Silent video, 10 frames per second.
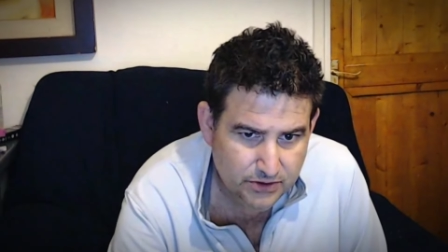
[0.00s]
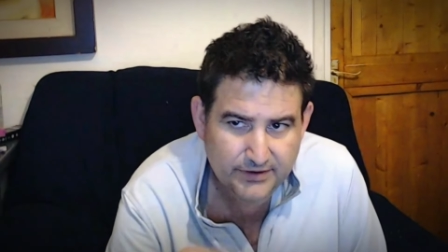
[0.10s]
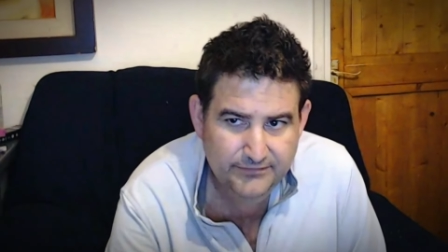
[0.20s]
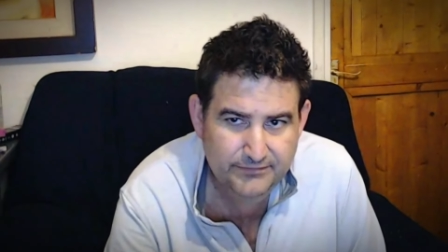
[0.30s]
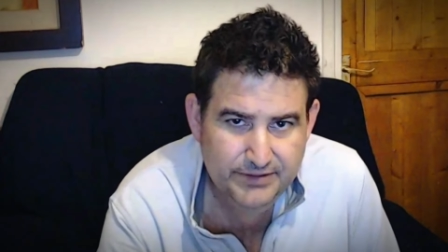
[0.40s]

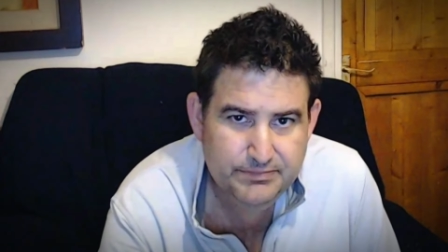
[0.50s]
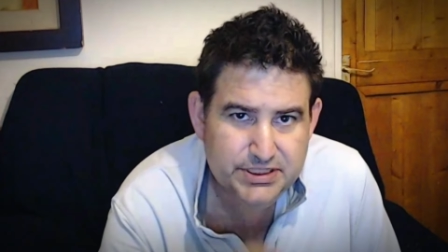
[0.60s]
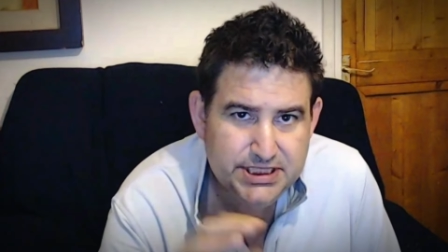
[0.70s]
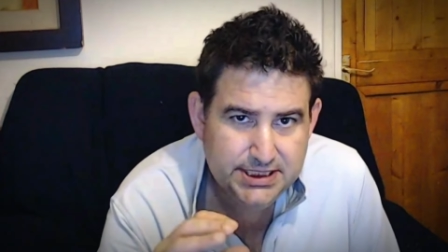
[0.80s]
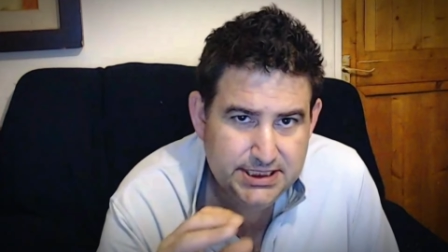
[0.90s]
I've been
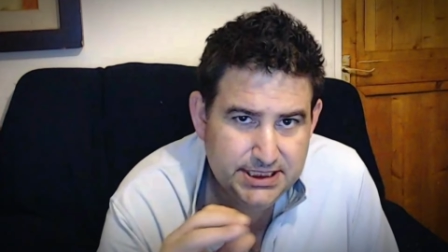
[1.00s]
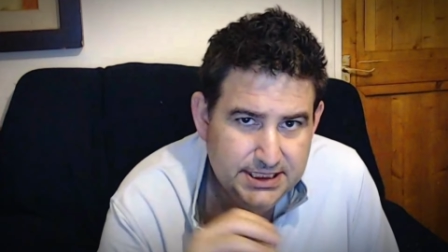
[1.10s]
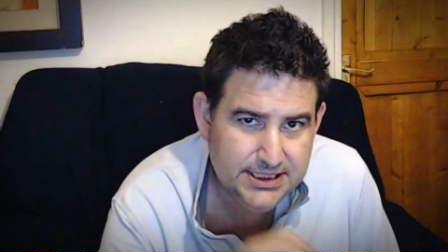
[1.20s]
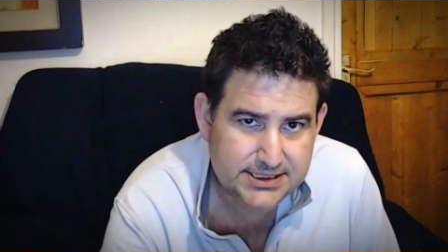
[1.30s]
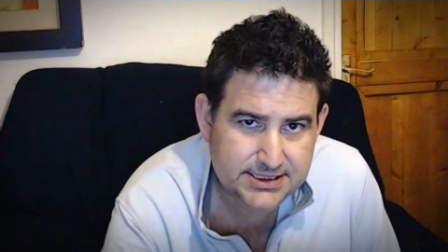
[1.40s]

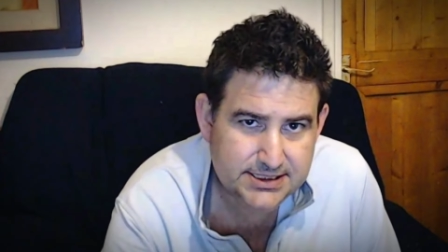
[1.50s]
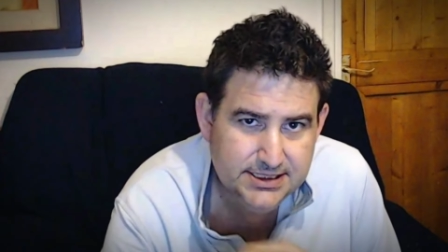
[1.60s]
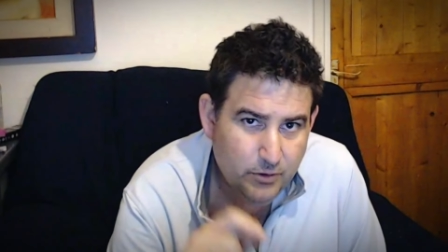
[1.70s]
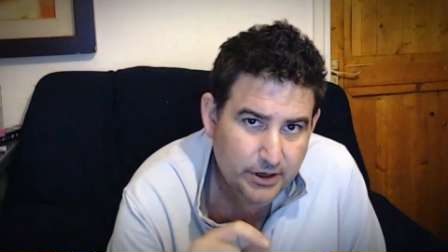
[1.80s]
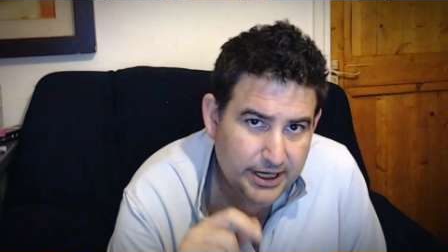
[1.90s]
predicting this
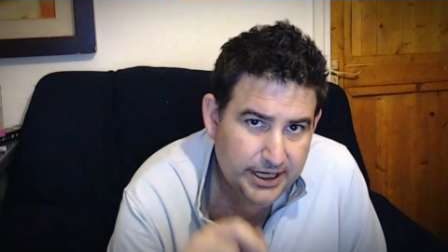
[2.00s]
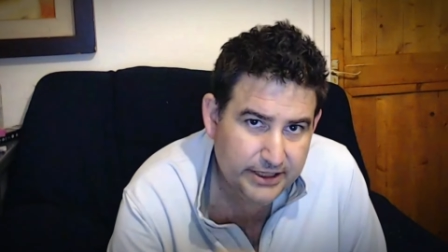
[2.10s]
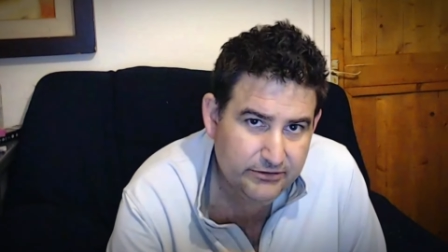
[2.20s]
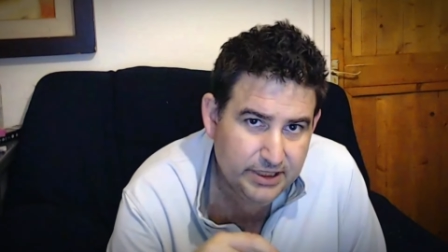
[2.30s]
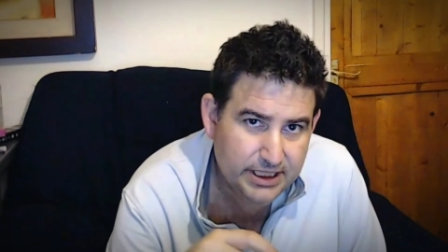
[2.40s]
quite
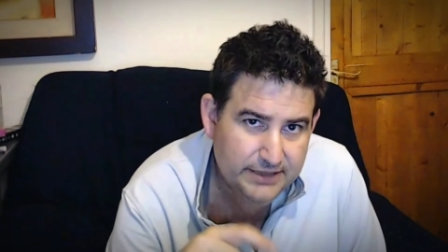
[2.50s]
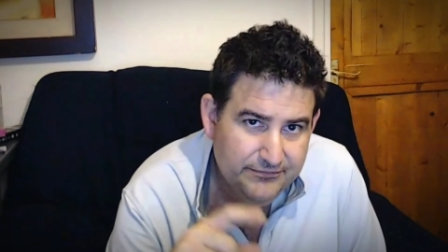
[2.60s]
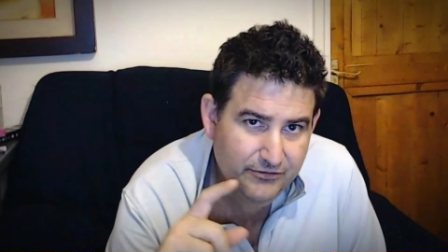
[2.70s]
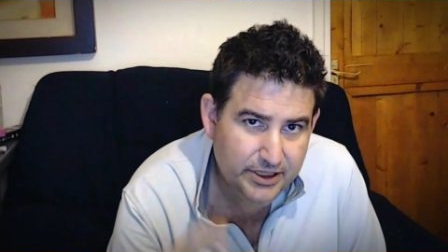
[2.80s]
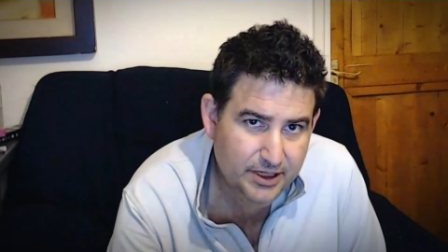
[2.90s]
accurately
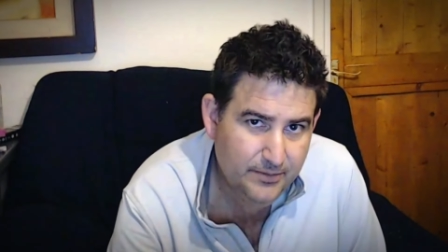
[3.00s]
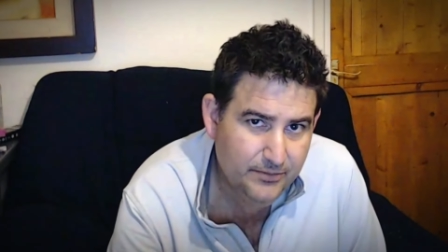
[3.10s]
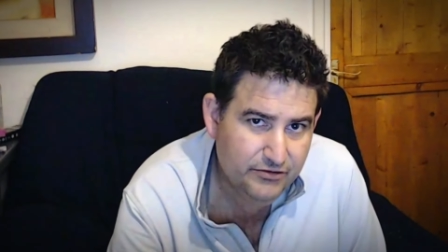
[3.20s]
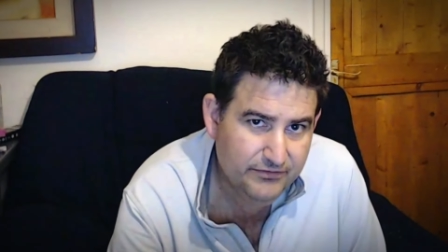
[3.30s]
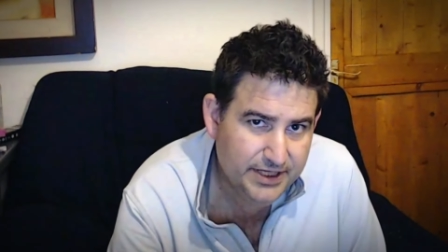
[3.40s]
for a
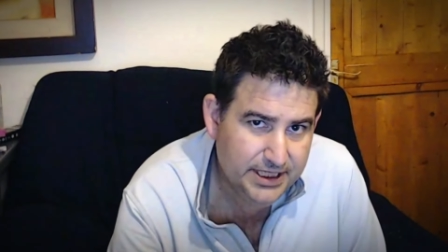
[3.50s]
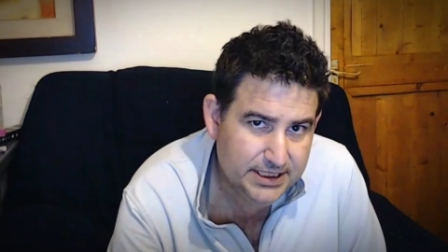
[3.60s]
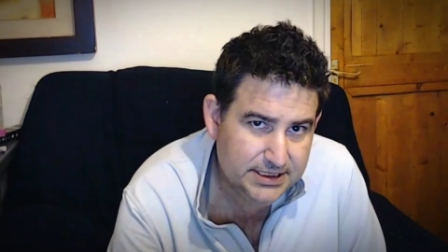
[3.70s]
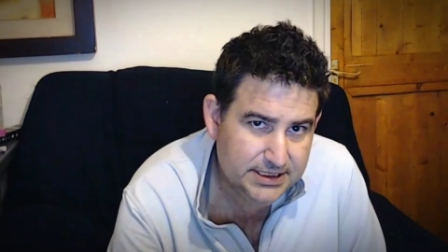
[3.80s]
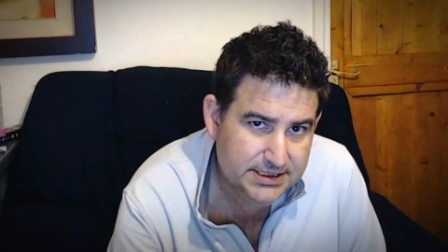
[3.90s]
number of years.